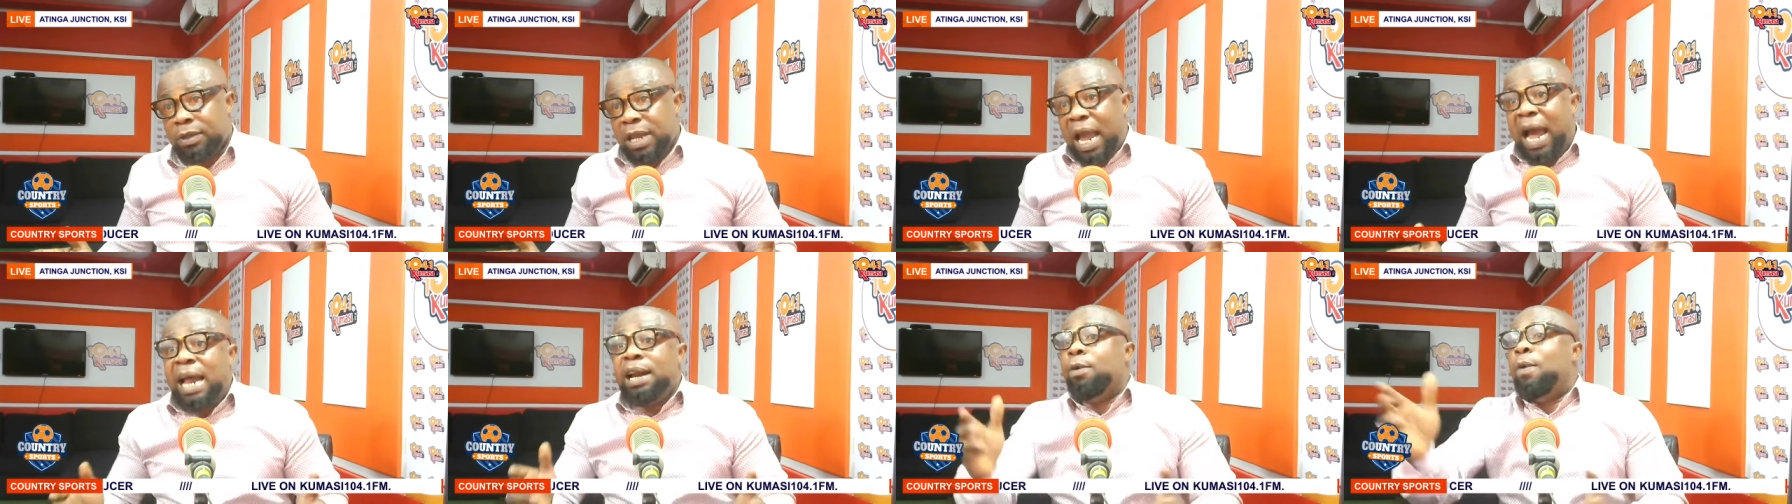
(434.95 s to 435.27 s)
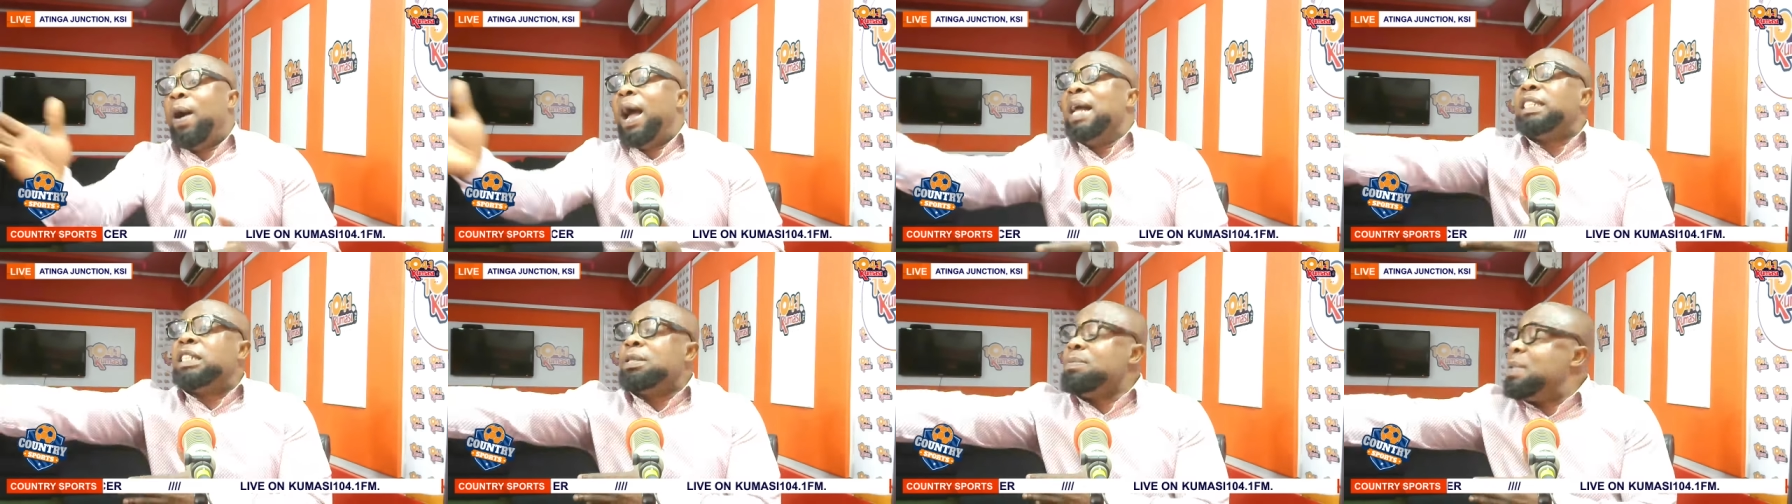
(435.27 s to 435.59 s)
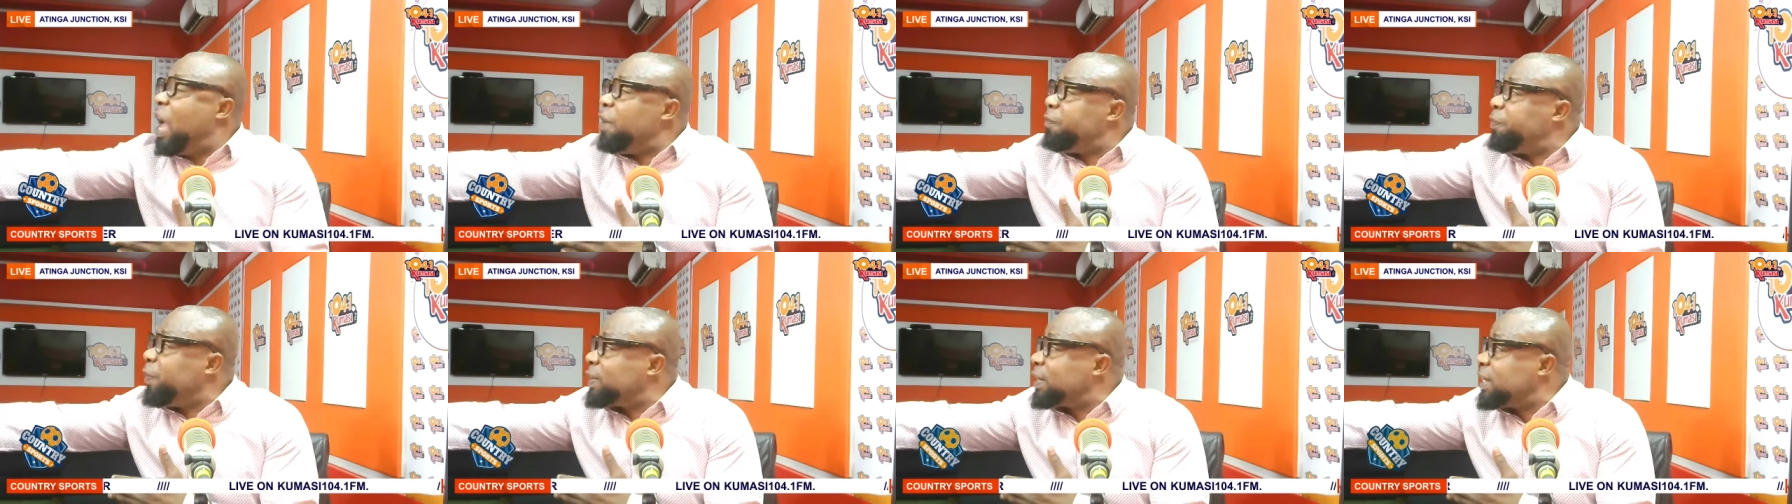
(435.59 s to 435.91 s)
And white
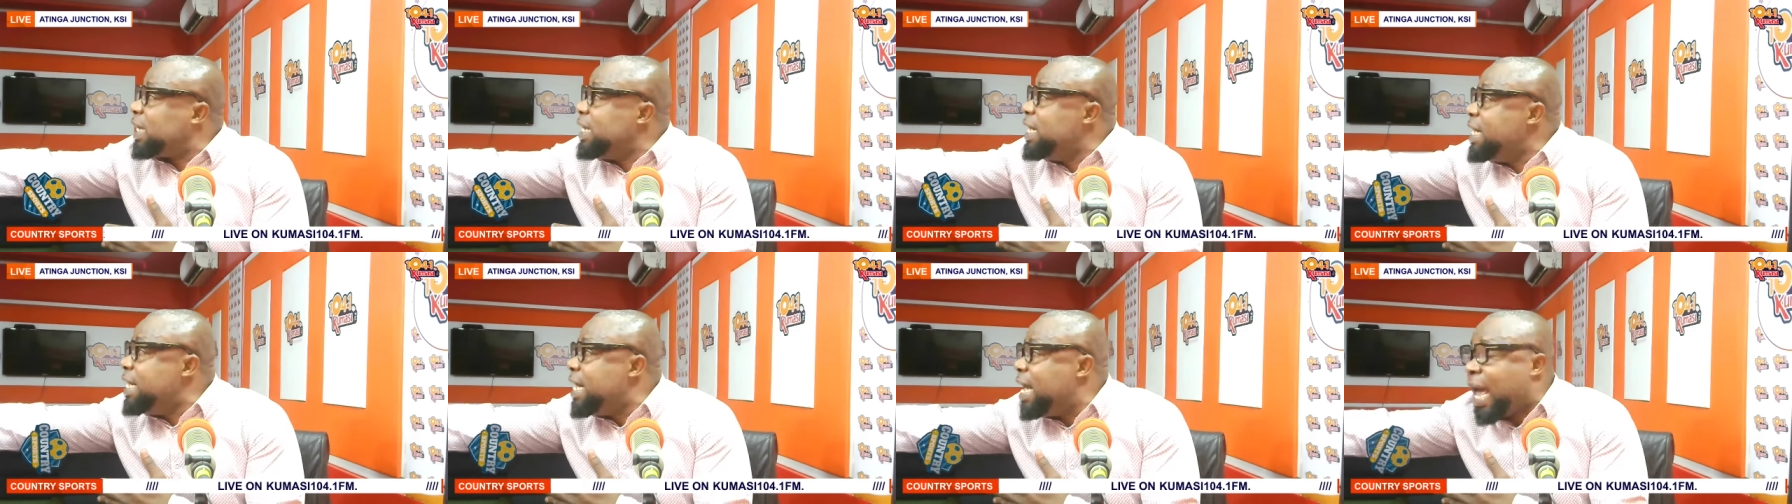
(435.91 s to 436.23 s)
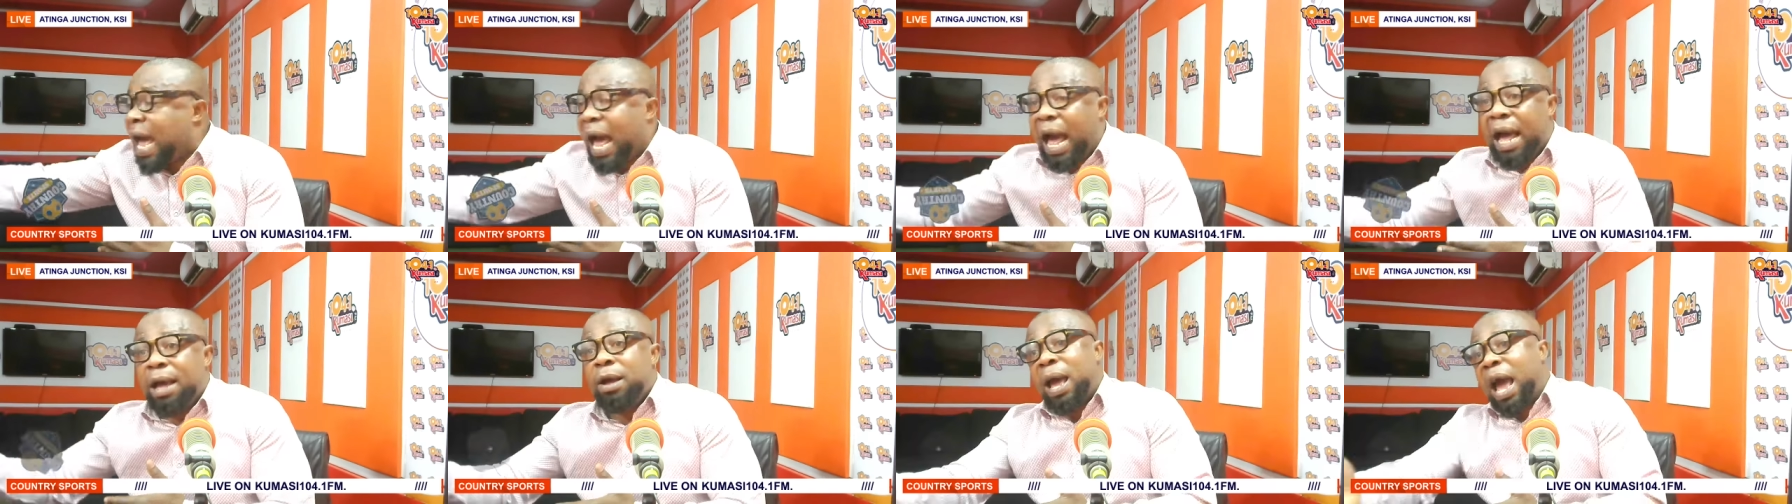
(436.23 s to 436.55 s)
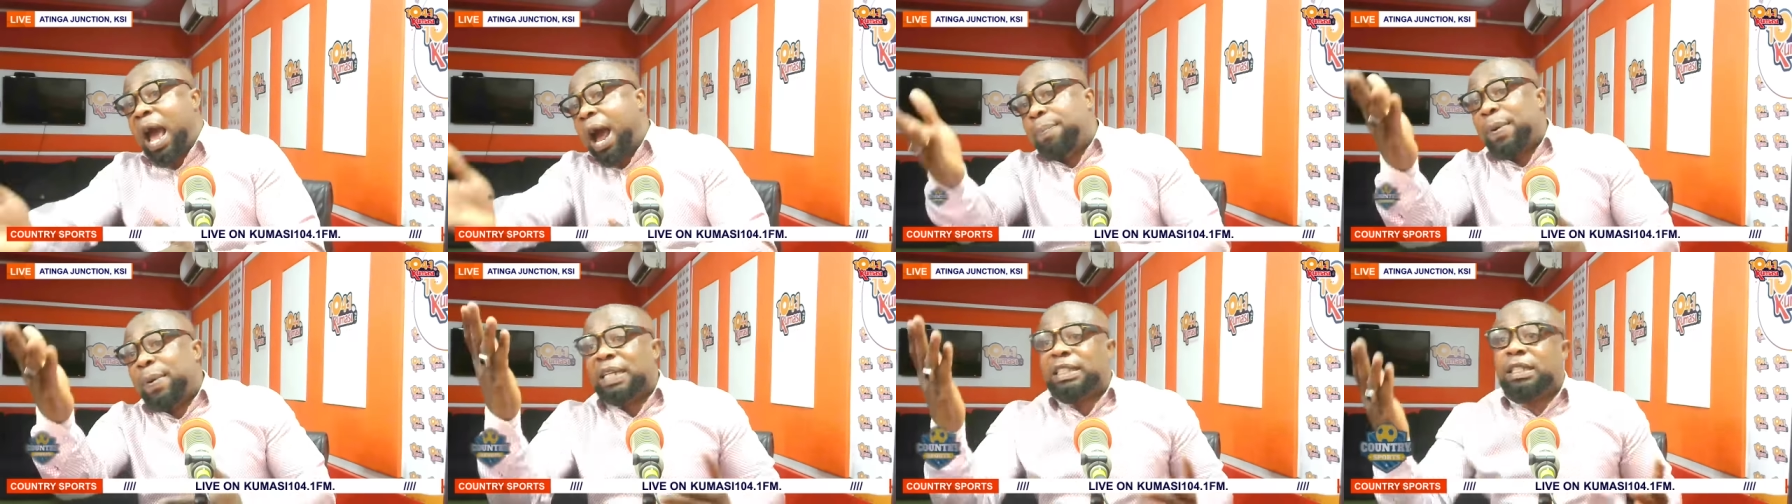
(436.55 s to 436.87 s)
man fixing here,
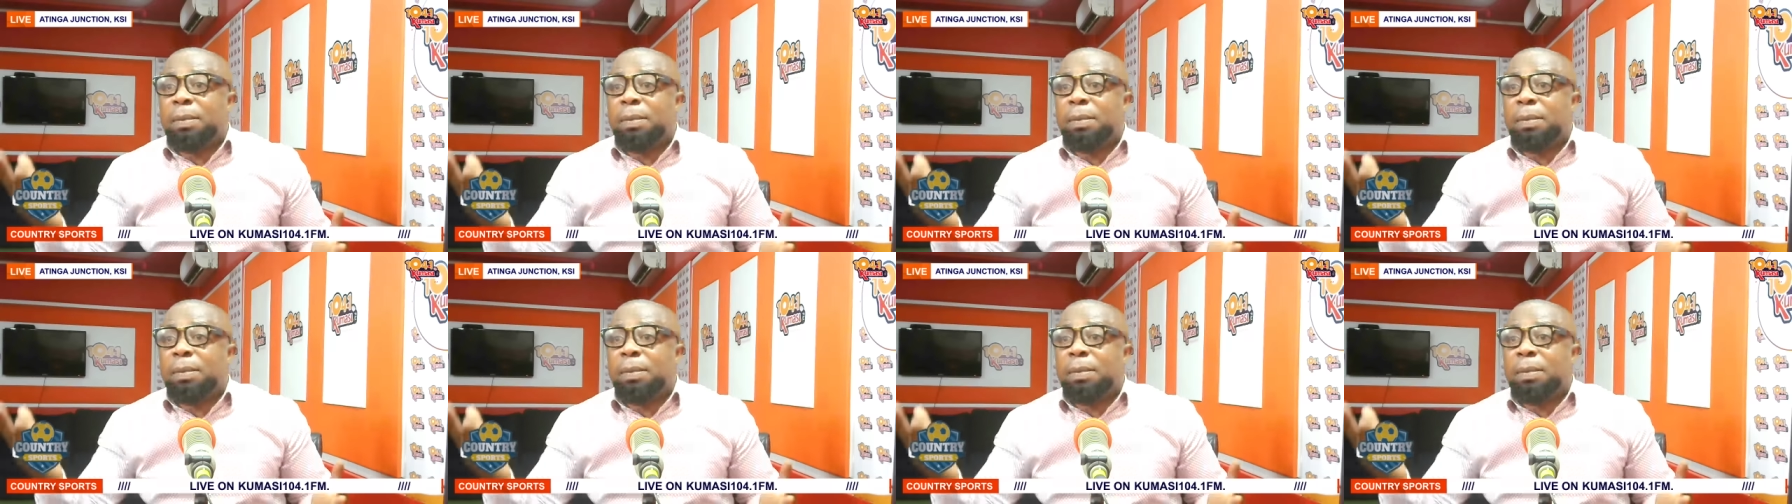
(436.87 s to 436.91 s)
I want